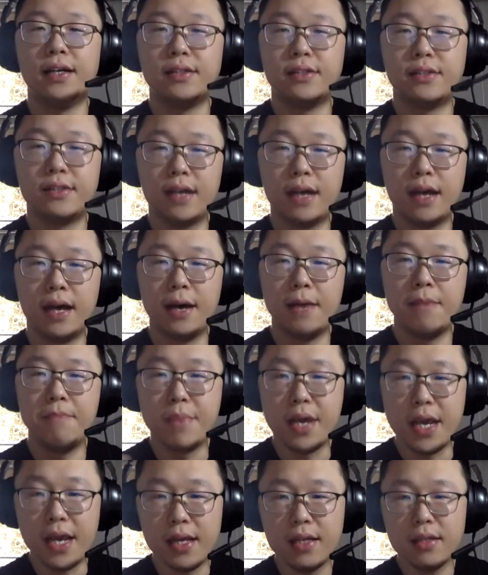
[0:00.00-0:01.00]
the
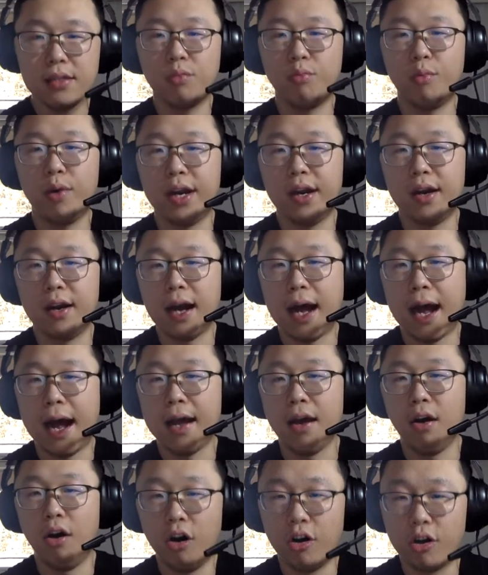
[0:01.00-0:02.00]
means where
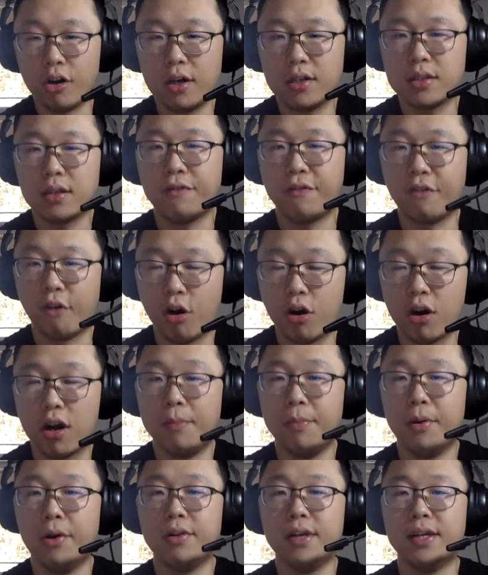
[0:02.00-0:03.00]
I order the four
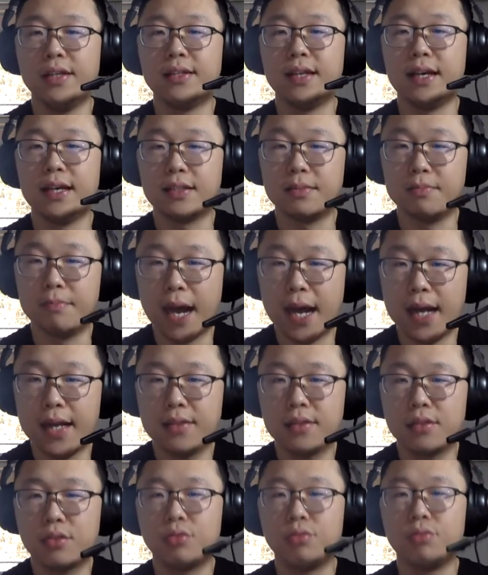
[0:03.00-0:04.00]
components as
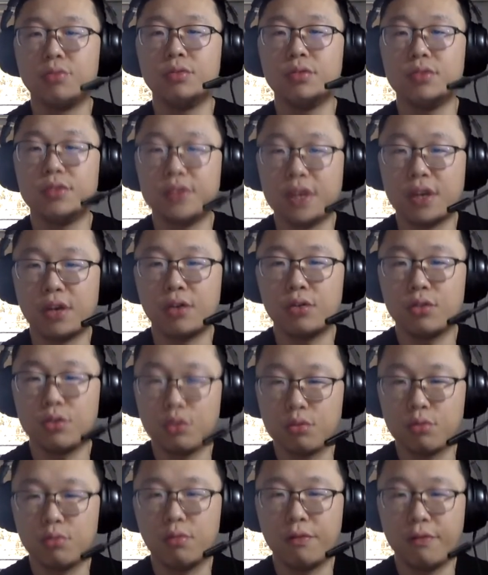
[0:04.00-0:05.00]
-2, 0,
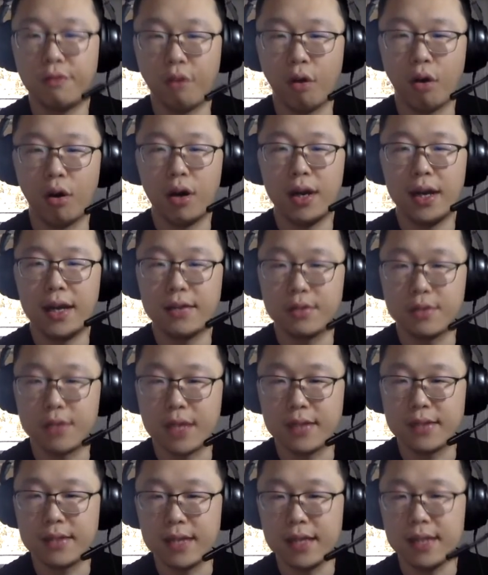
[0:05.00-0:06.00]
2, 4. As you
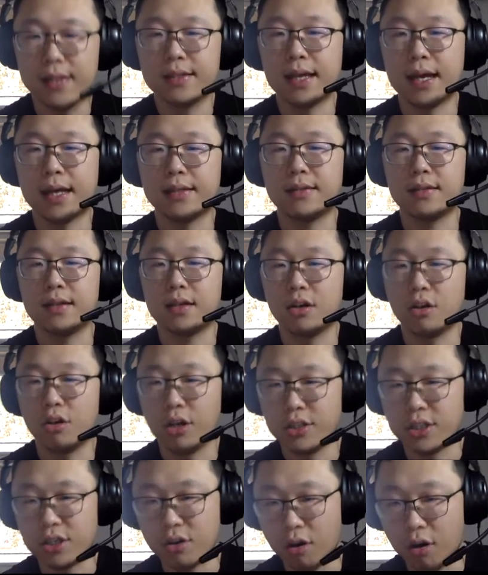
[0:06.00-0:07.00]
can see, that's a
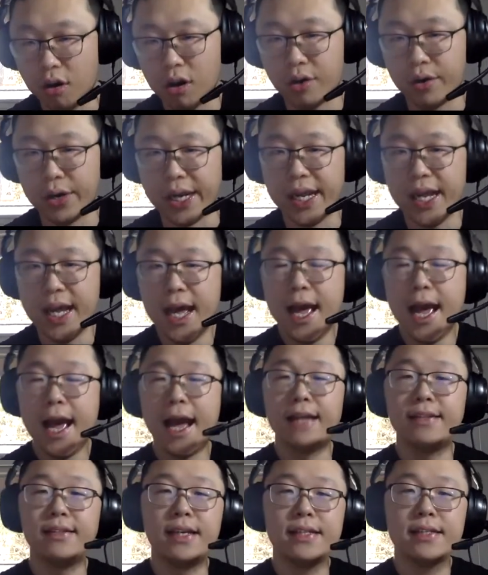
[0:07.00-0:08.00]
canonical ordering.
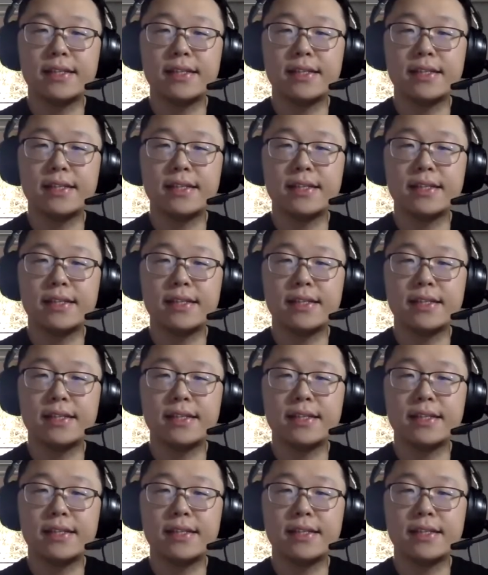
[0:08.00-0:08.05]
In this